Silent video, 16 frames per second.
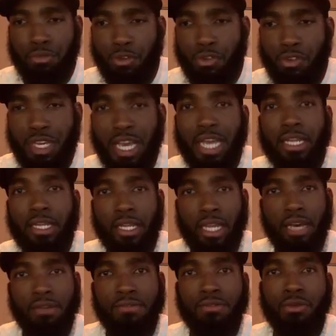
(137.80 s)
create
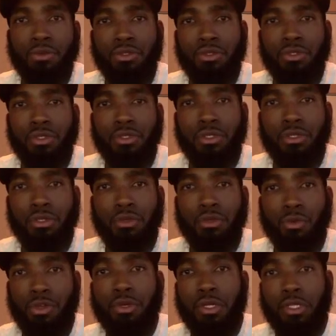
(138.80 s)
levels where
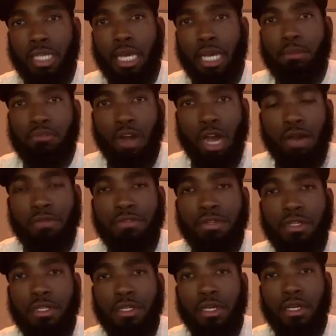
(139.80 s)
you can take
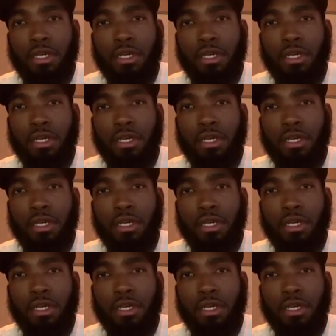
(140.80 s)
profit,